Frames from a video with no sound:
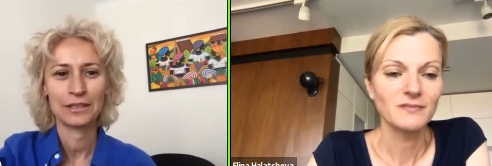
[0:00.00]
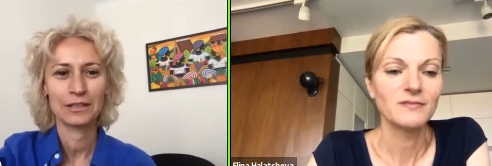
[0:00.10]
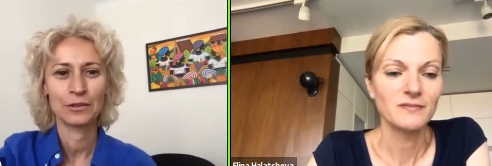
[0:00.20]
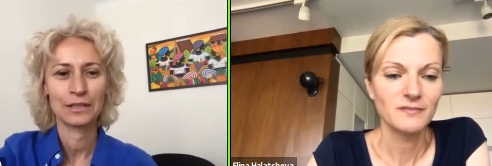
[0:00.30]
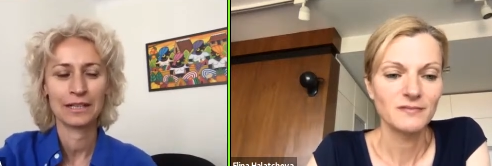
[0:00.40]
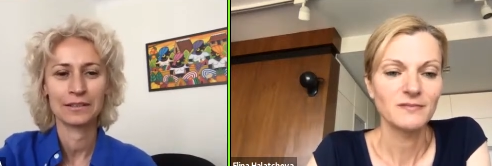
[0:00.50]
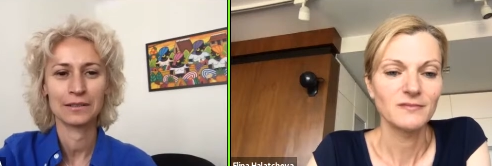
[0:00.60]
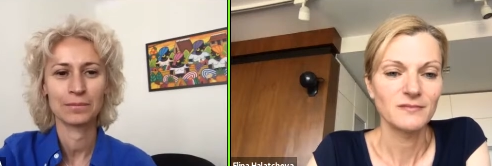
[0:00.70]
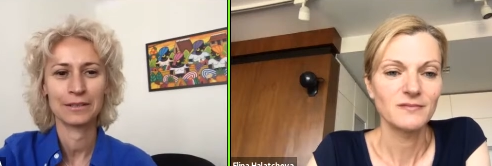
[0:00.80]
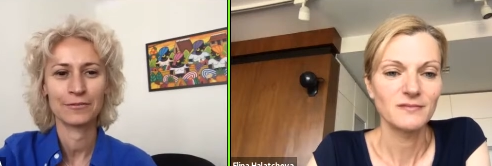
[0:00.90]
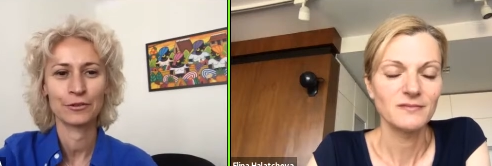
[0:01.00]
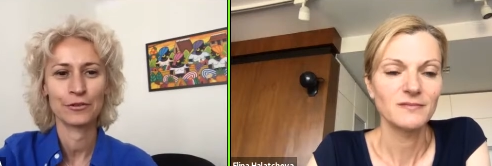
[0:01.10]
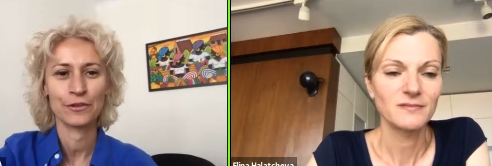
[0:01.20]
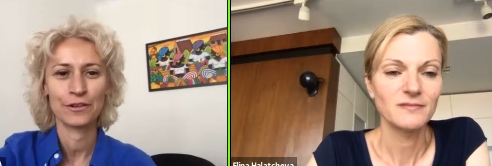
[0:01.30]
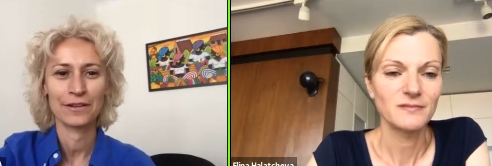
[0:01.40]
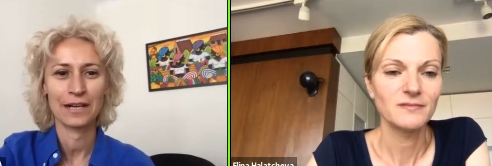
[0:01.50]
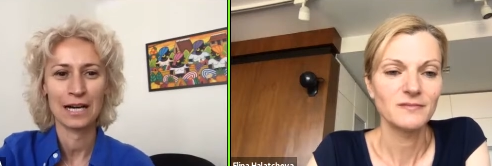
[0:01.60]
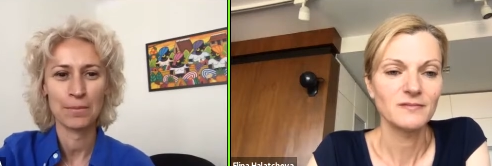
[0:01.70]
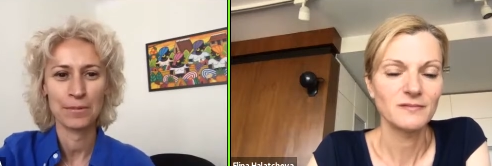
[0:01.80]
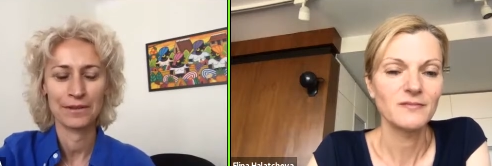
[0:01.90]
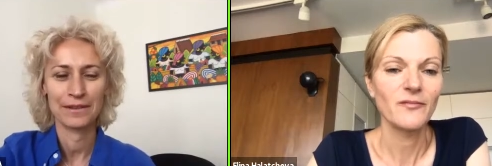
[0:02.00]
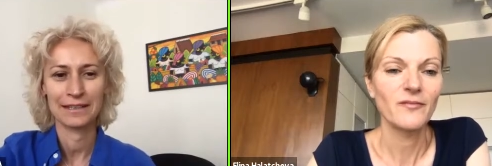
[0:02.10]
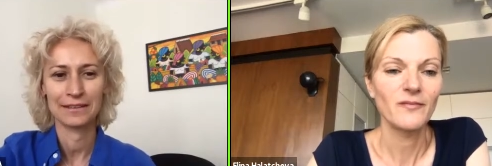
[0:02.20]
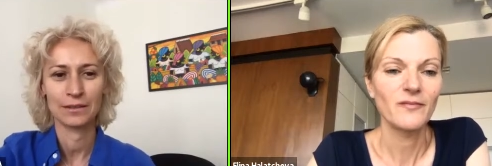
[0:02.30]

Speaker 1: can look a little bit further up. And then